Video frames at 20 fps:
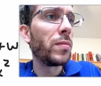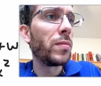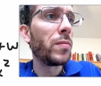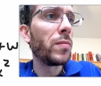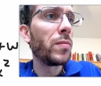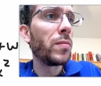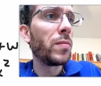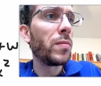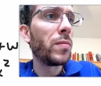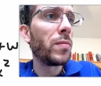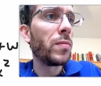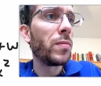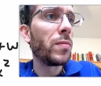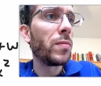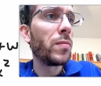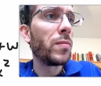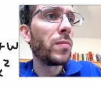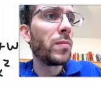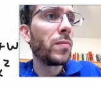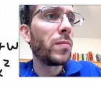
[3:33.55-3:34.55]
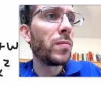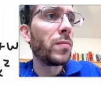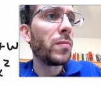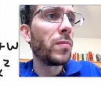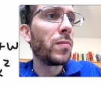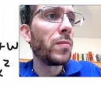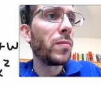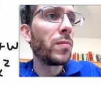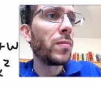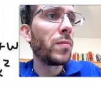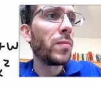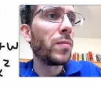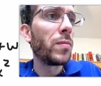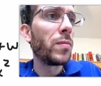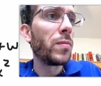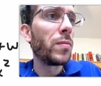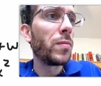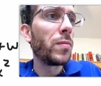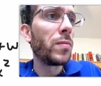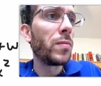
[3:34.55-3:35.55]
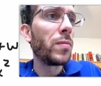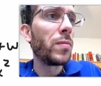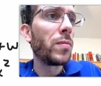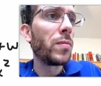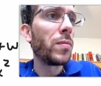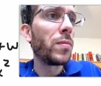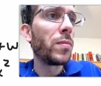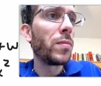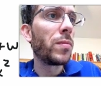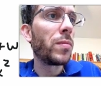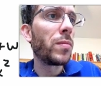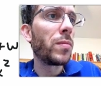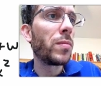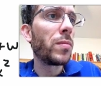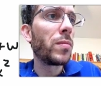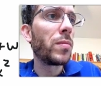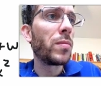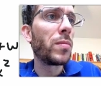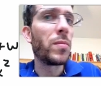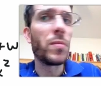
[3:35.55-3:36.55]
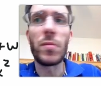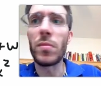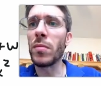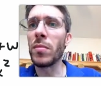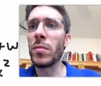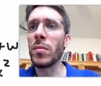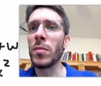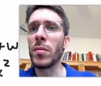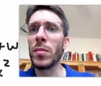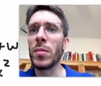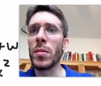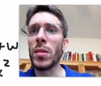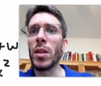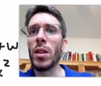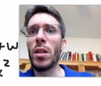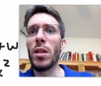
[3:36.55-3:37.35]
(no one is talking)